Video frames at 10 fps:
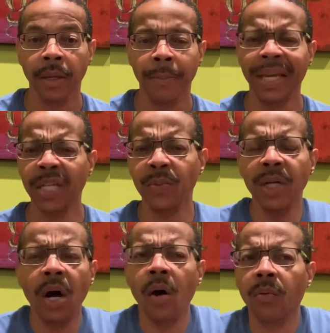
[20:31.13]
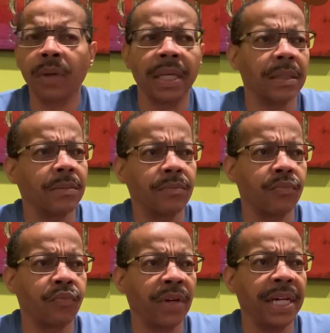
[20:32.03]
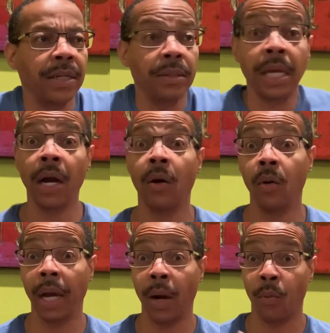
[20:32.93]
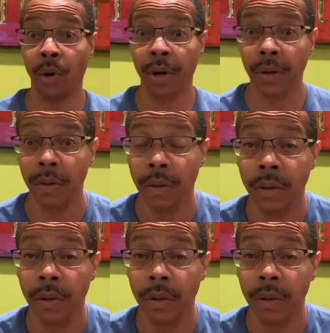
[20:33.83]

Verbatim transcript: Because we all can read now at work.